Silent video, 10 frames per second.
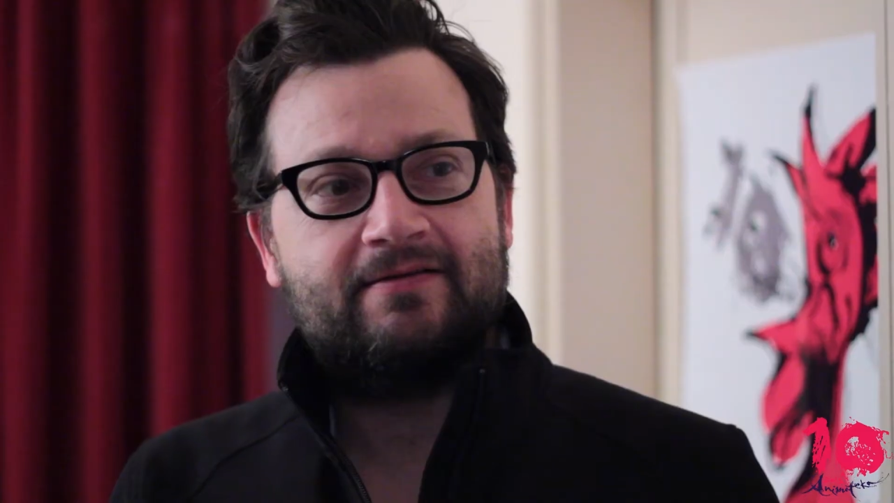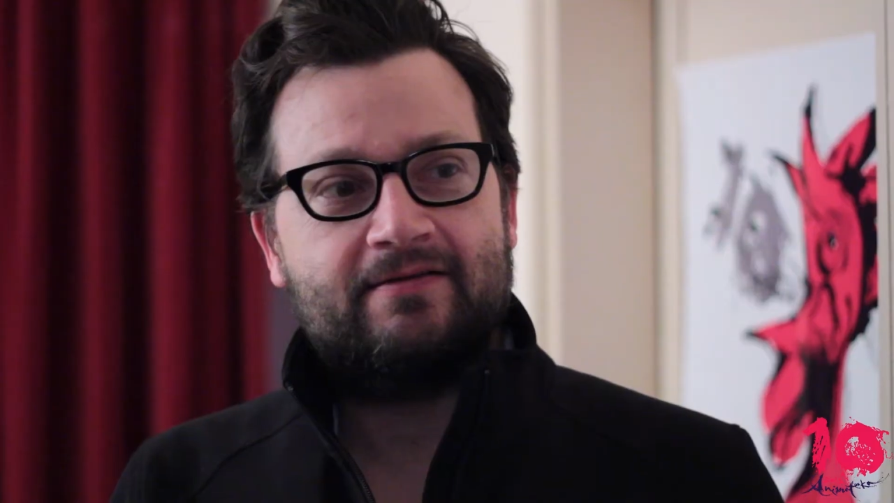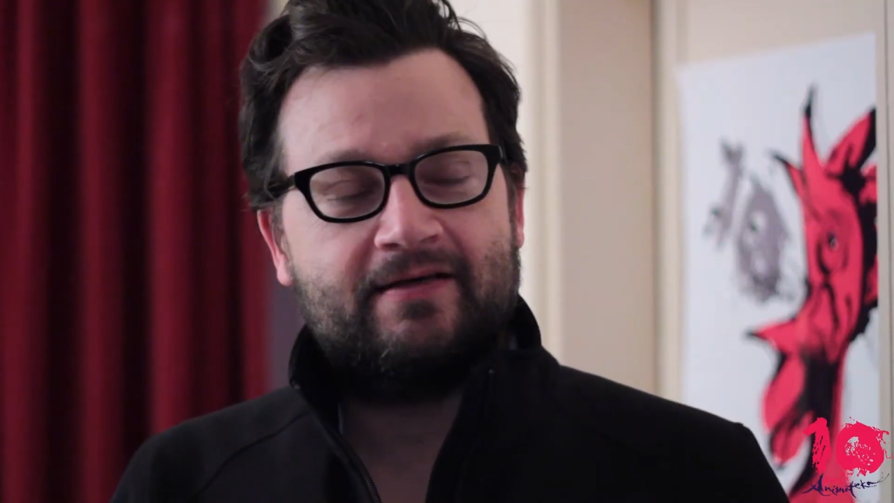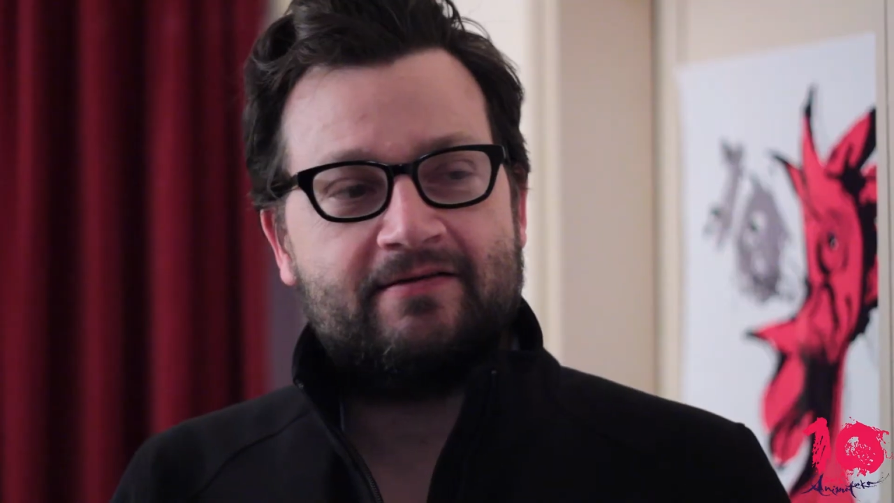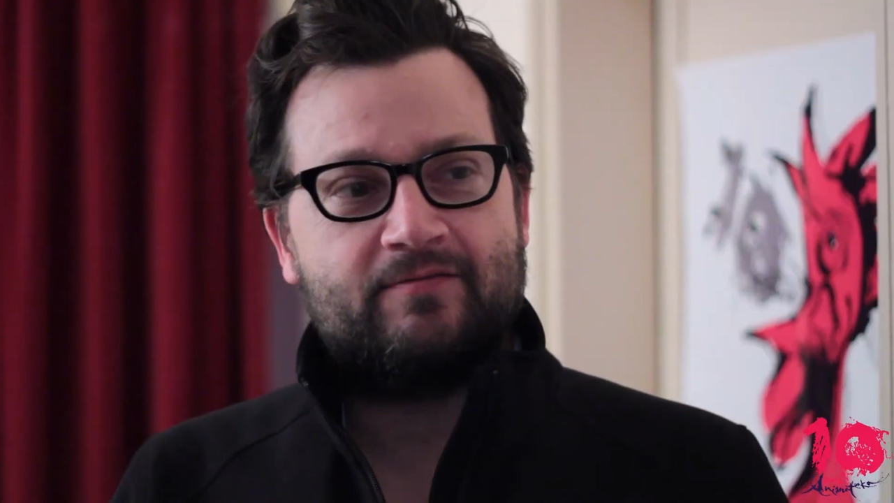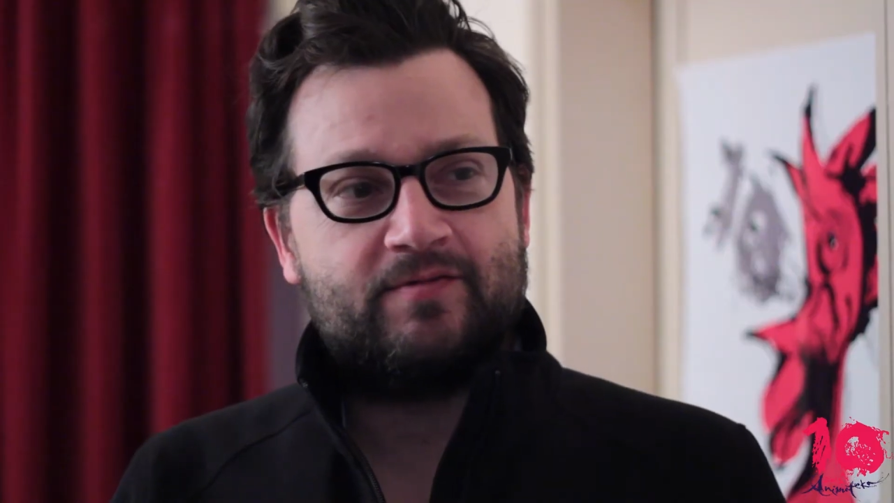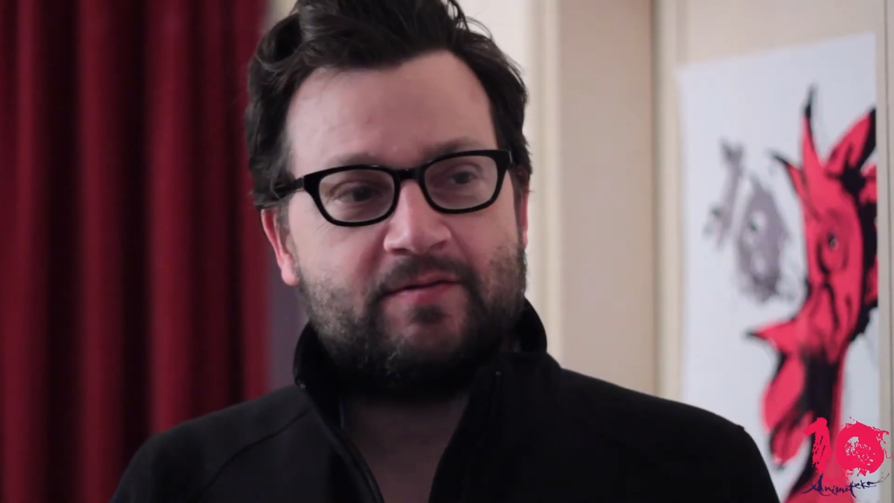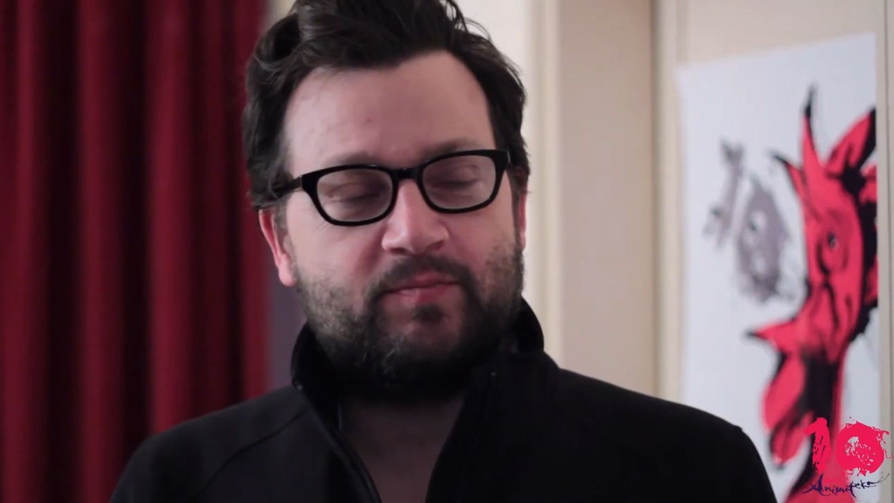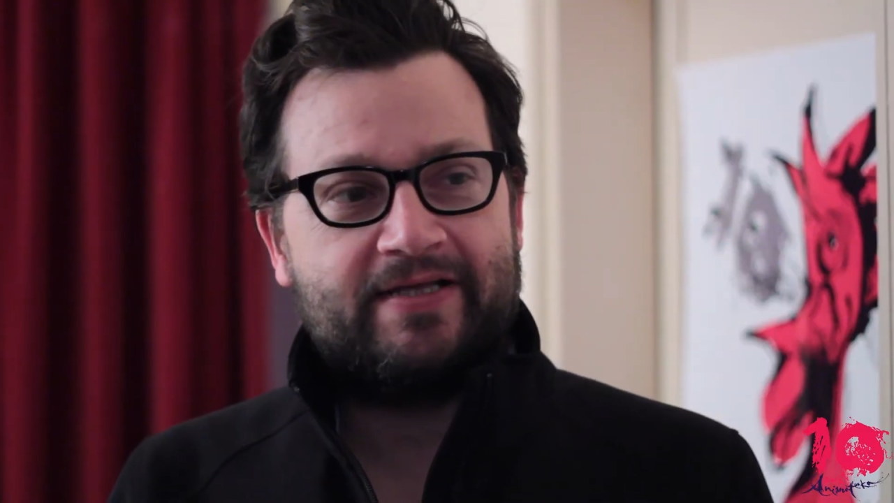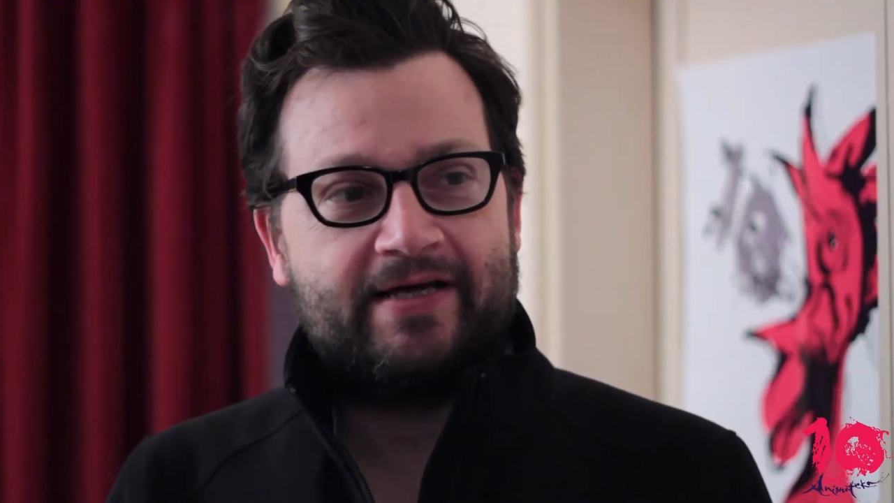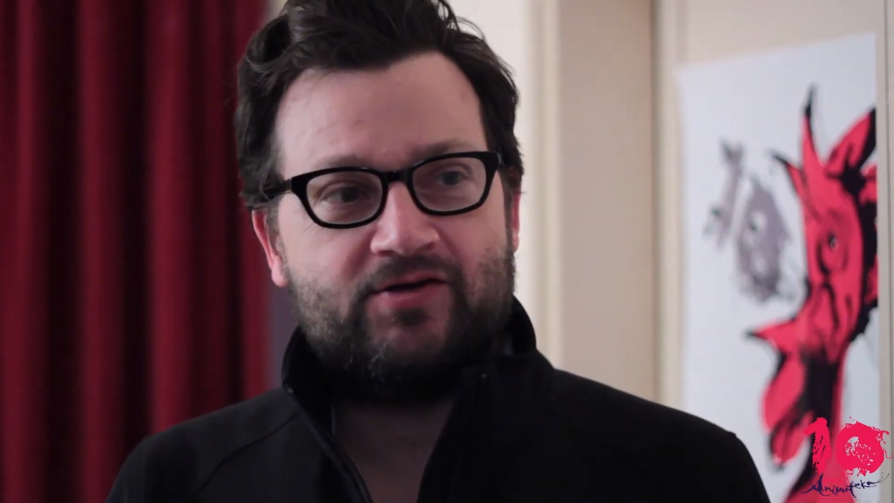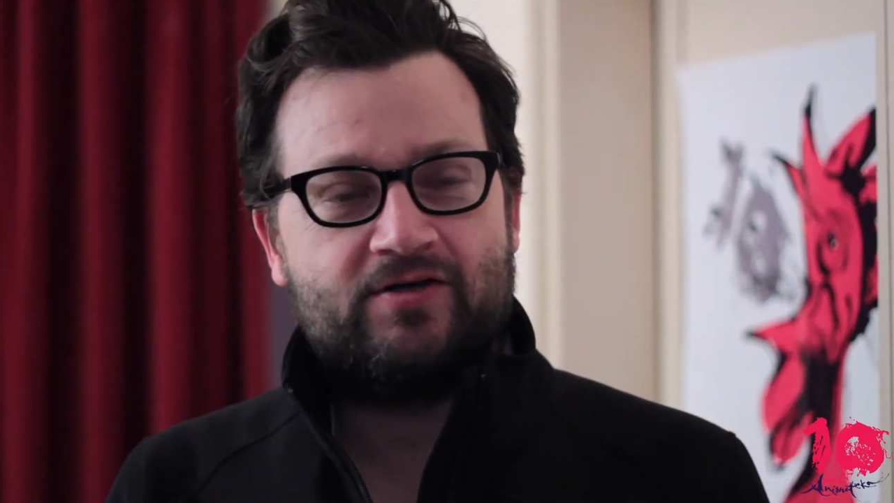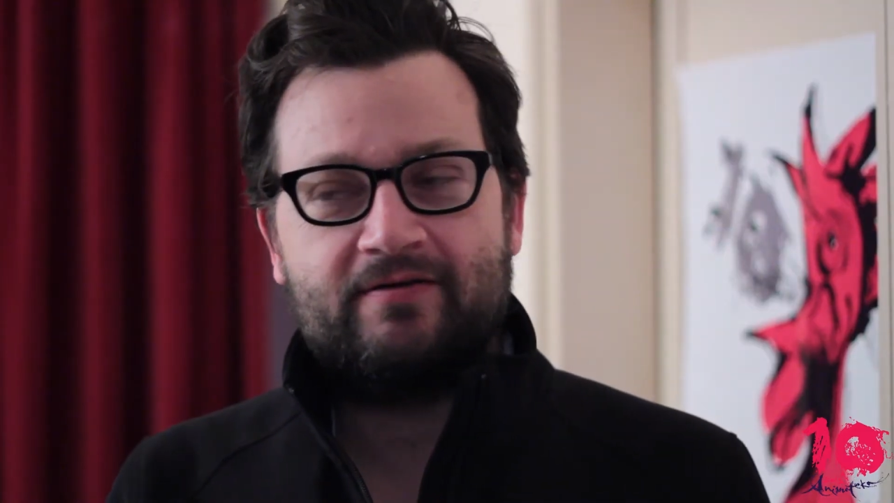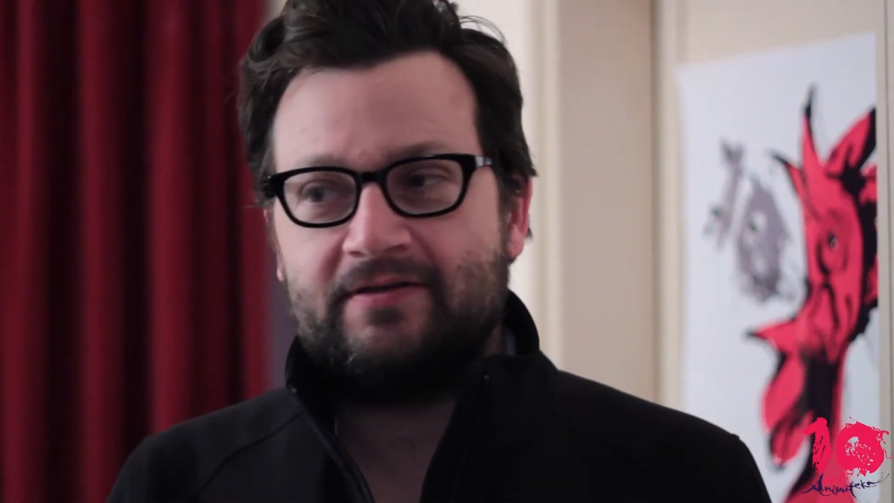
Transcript: I guess it was a pleasure